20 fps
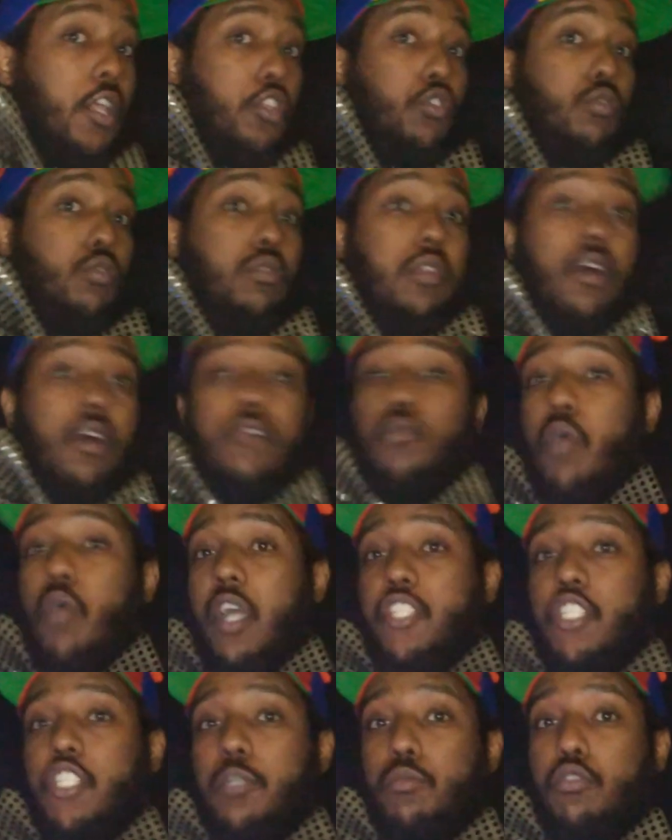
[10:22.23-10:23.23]
You love
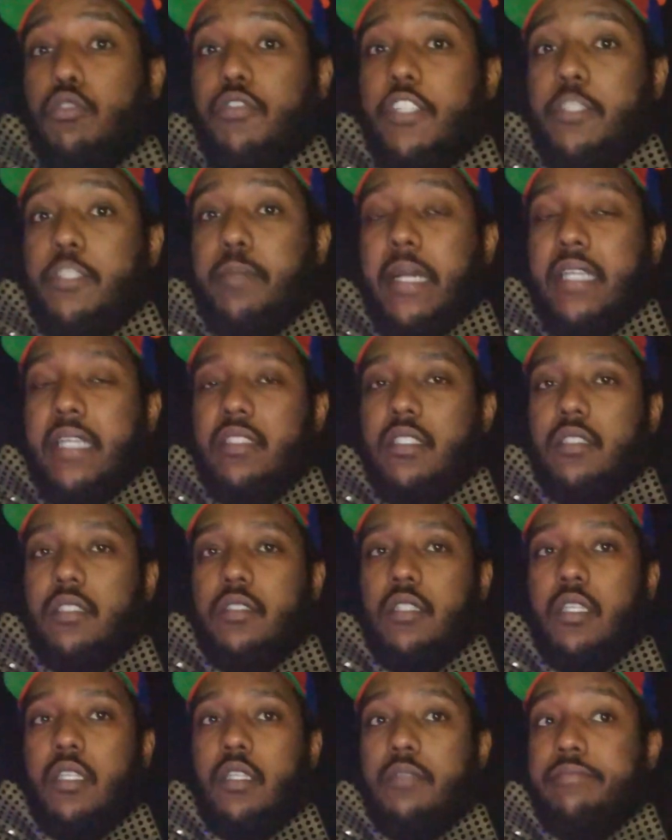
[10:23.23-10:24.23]
watching movies by
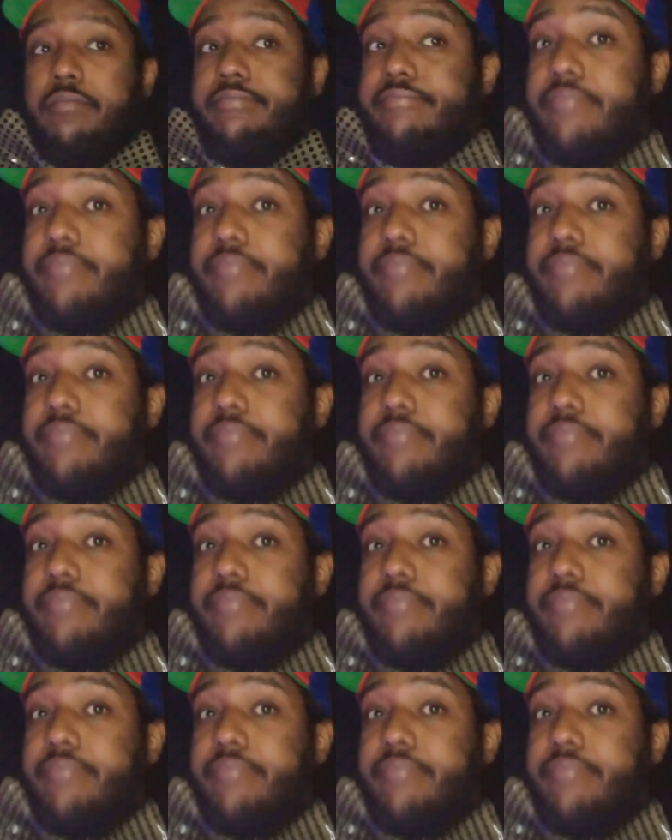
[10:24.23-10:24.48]
Disney?